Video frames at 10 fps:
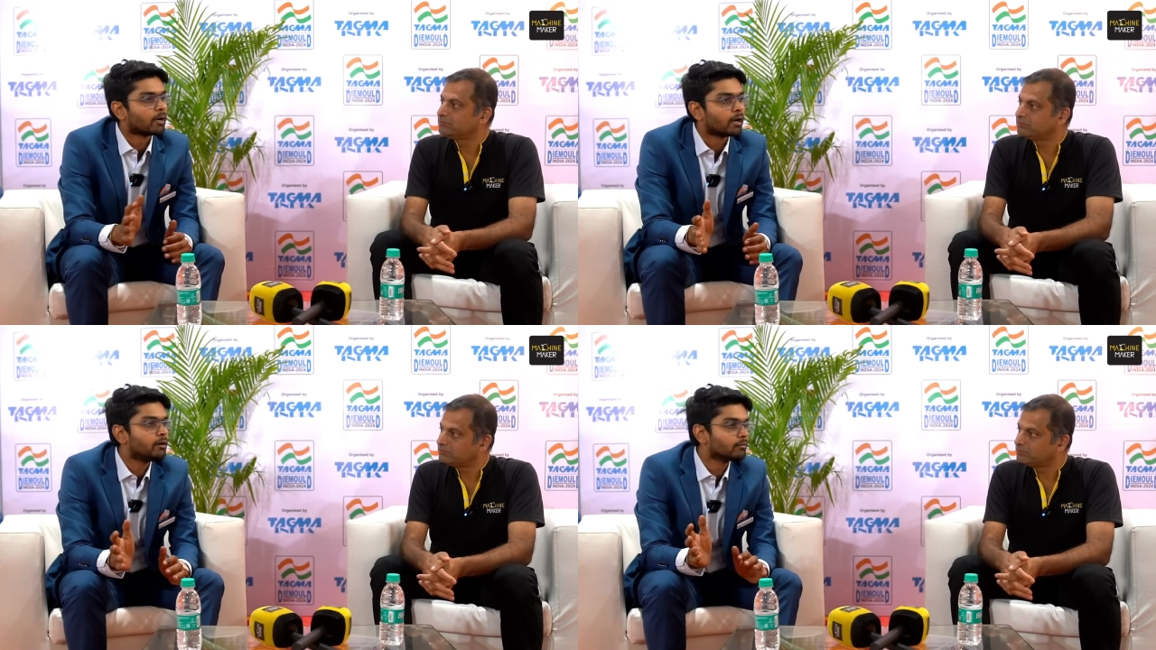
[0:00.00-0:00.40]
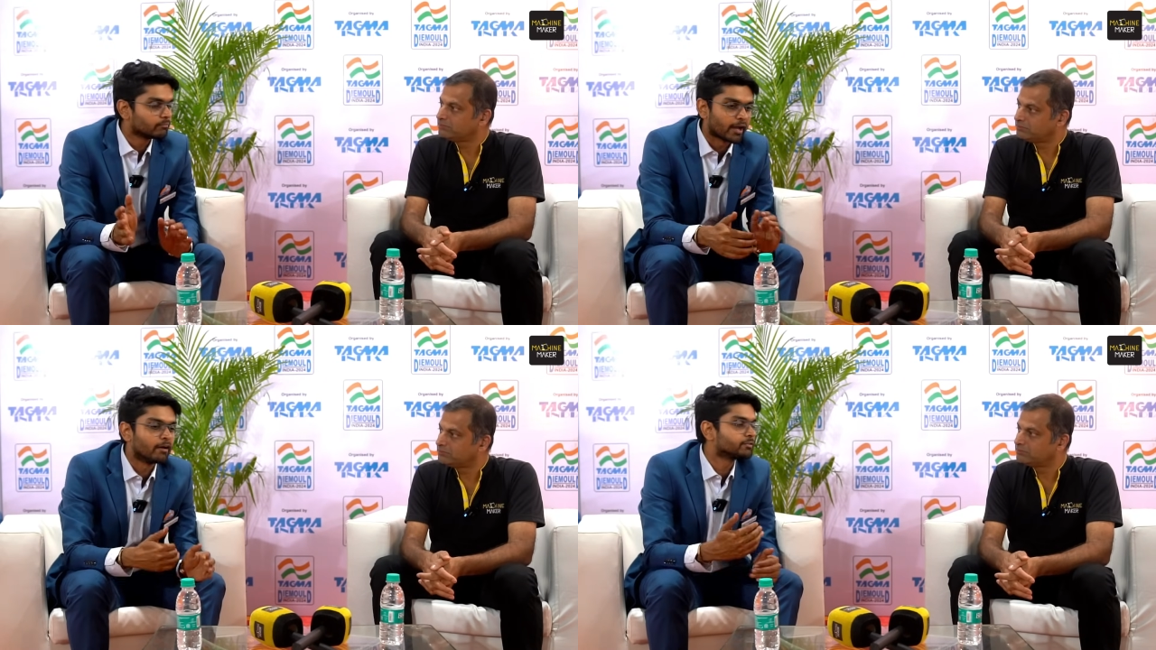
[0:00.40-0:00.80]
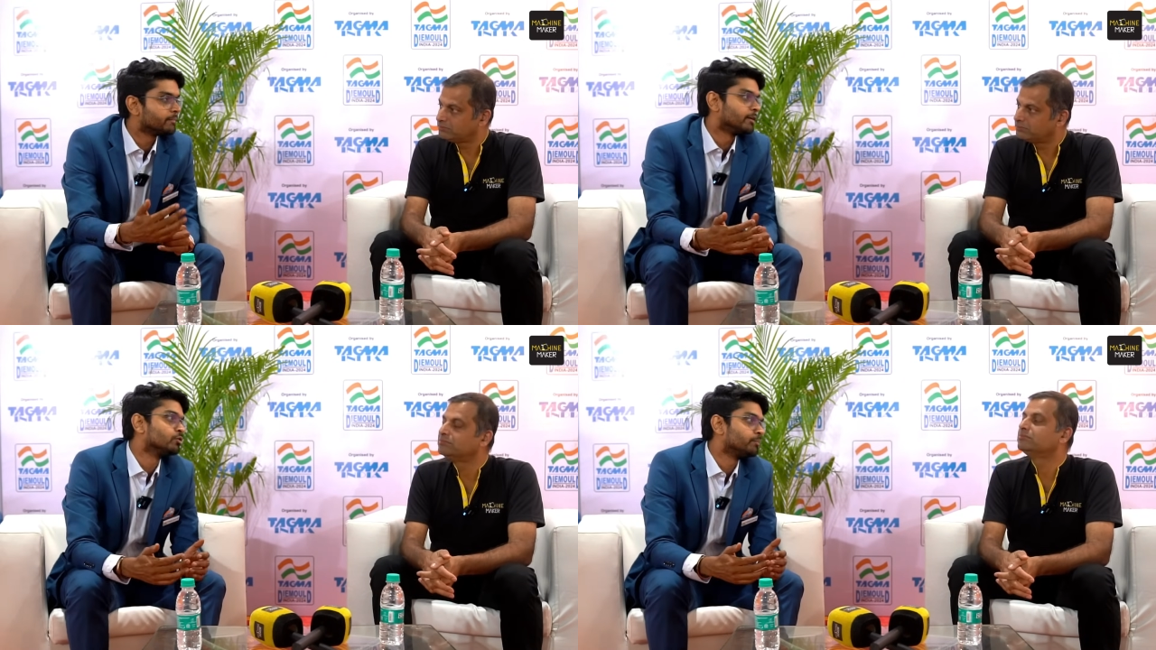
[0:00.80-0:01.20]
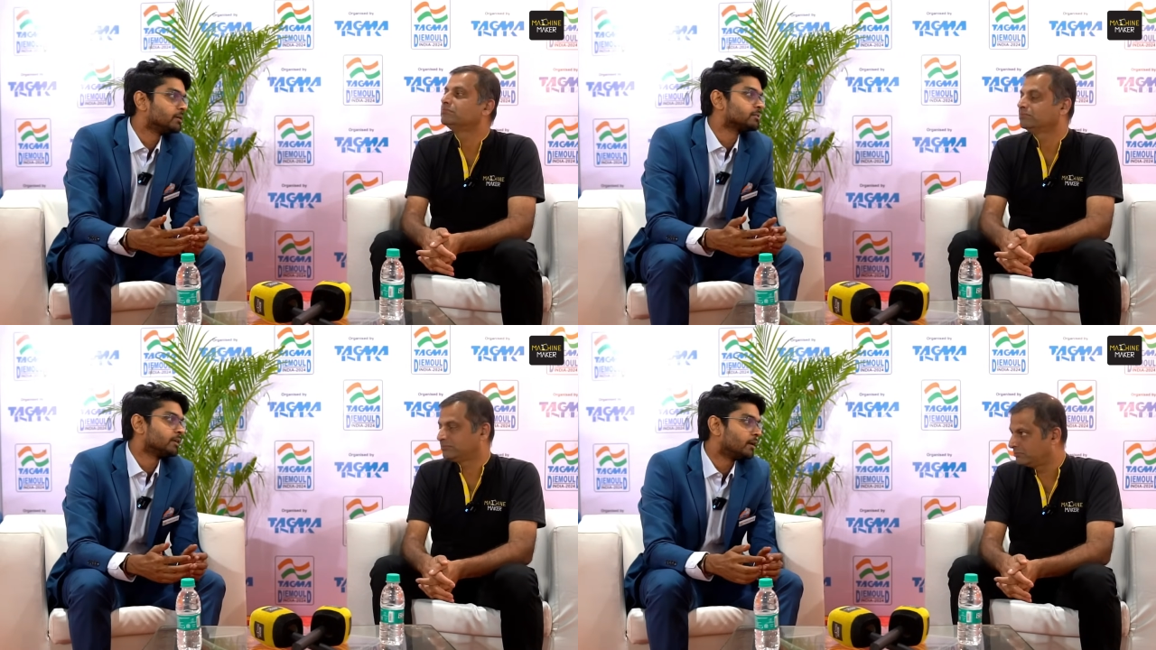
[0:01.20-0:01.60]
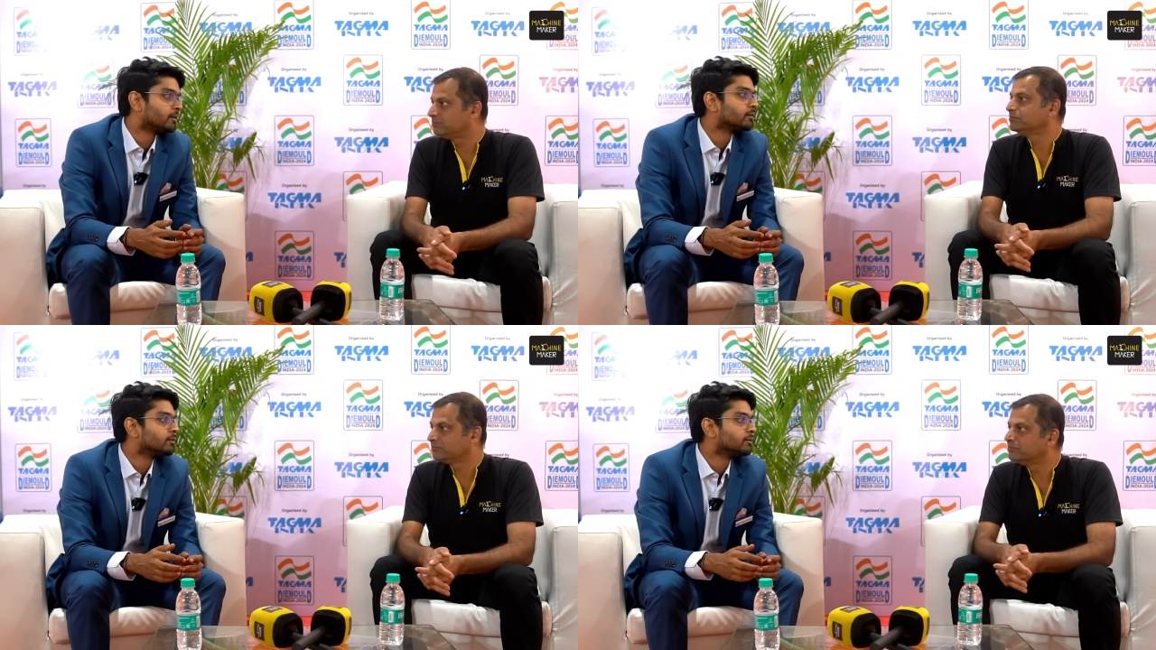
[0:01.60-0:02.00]
Speaker 1: and have some sop set
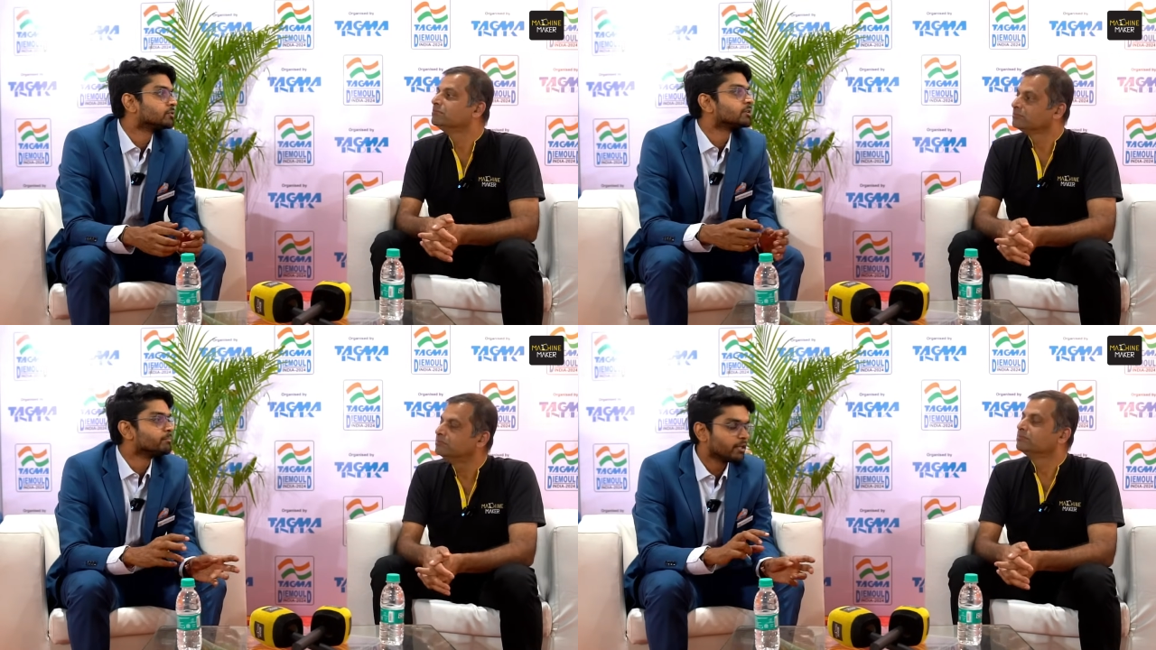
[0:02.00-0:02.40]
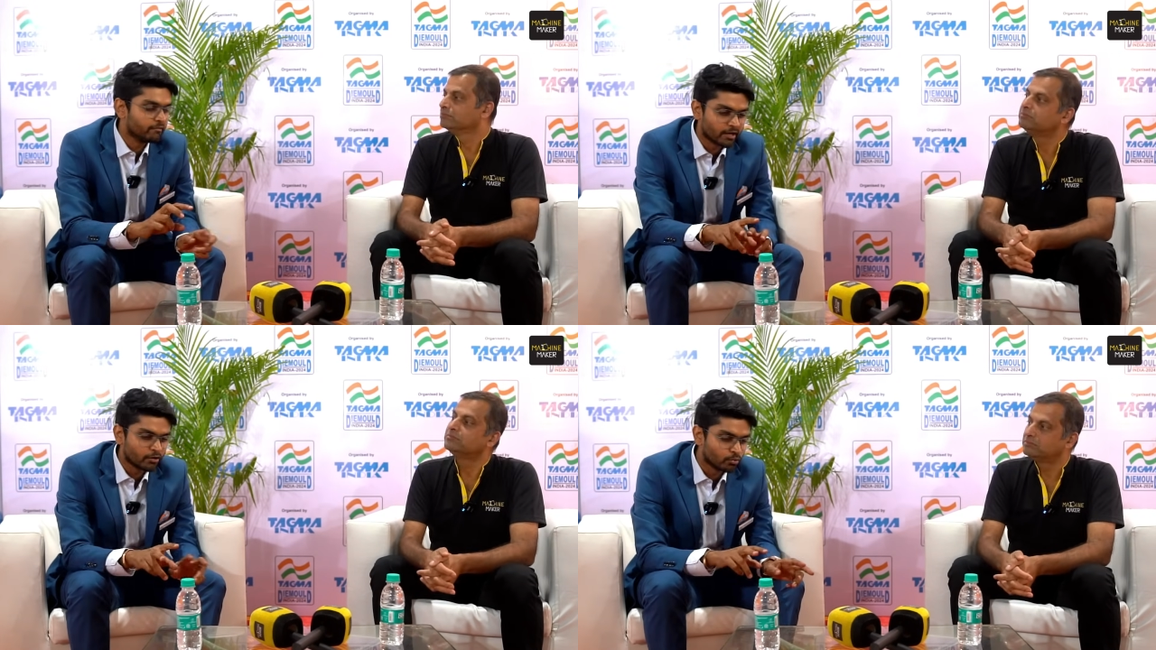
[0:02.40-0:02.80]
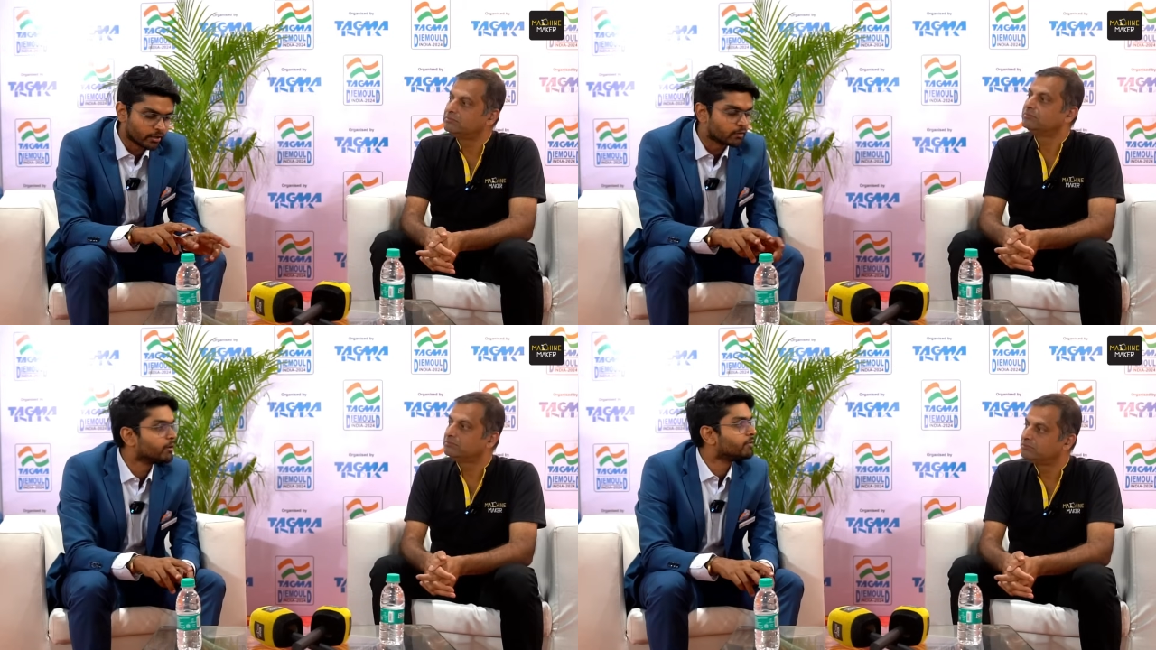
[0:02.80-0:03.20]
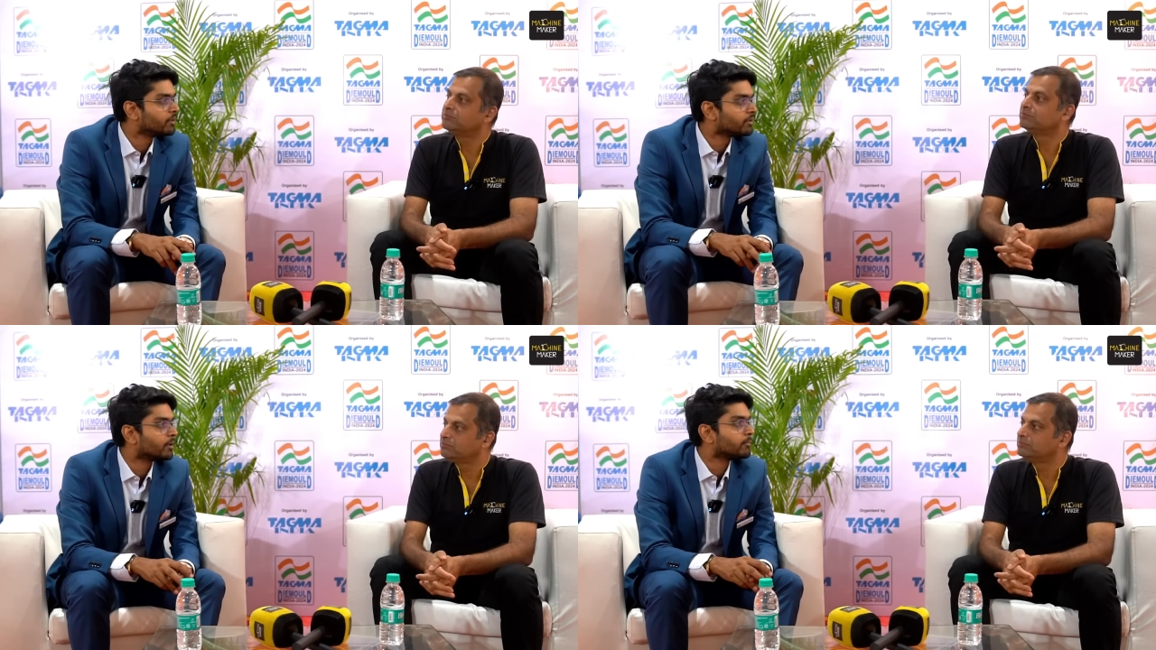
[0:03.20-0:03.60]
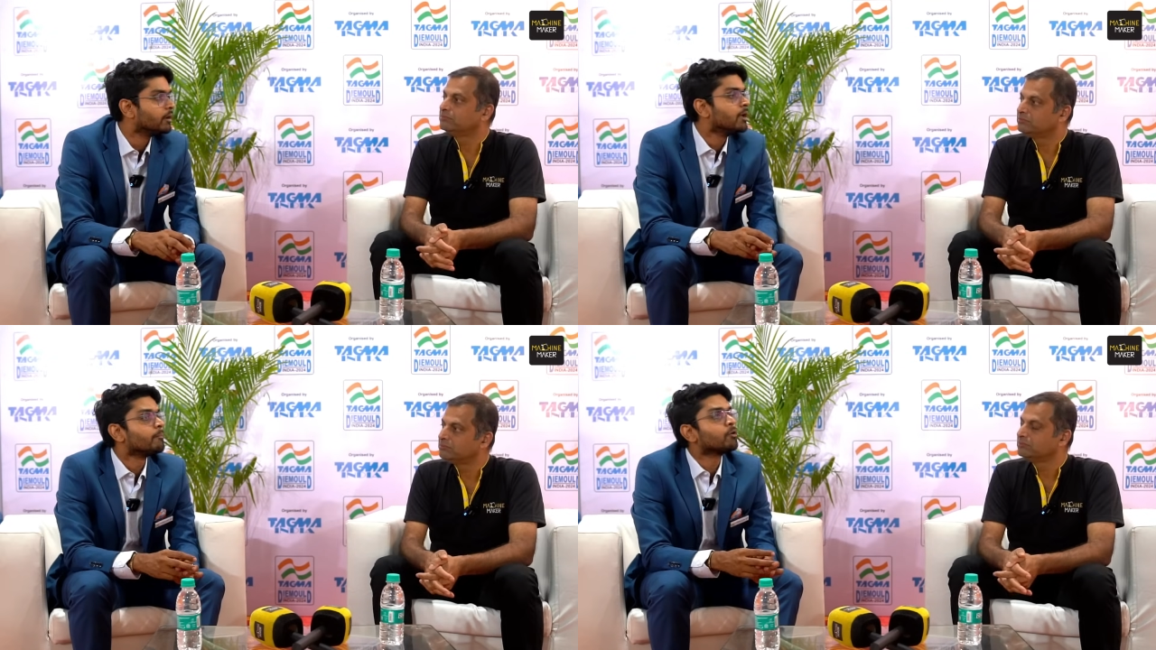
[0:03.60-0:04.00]
or something we can do in between them
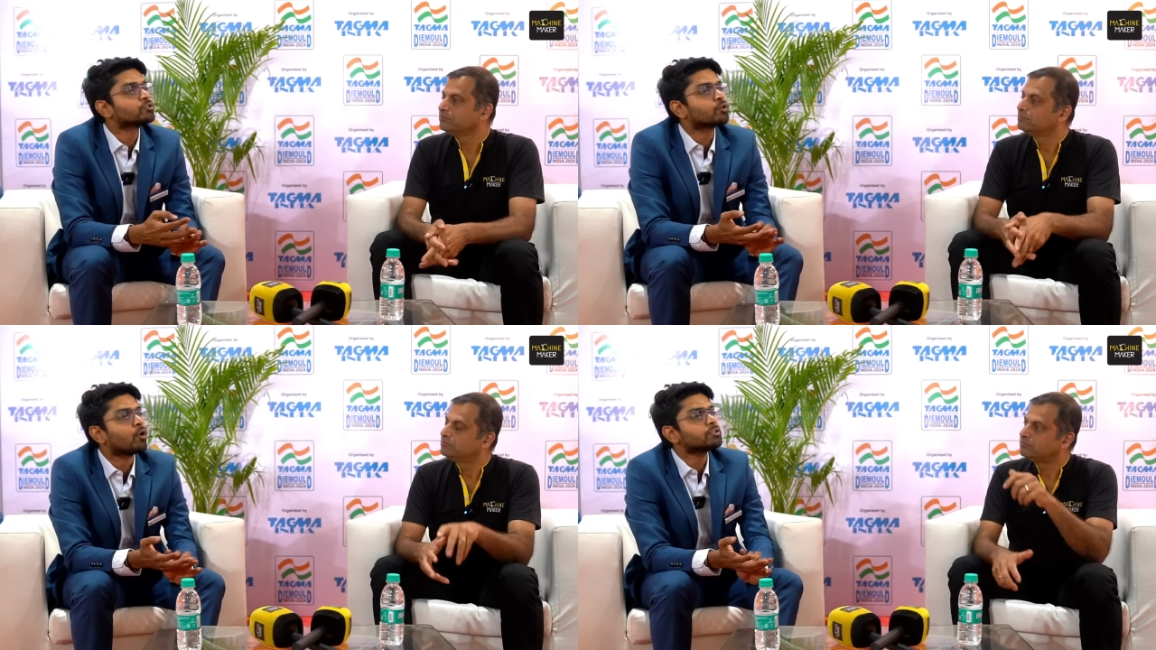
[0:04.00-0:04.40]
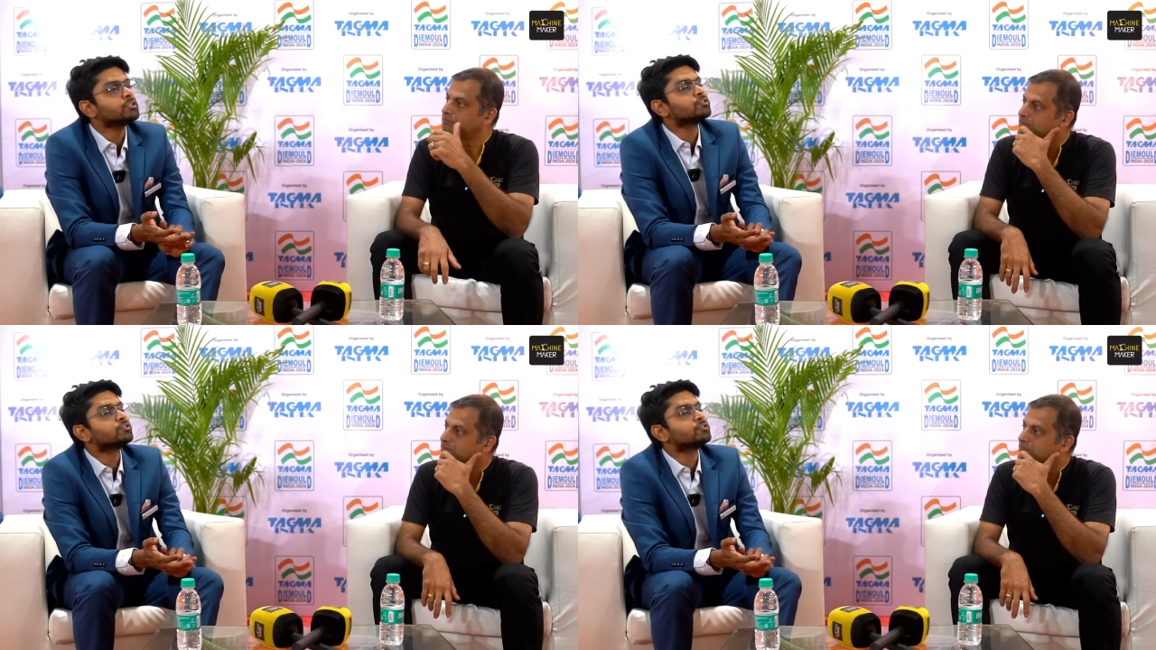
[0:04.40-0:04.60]
because cost is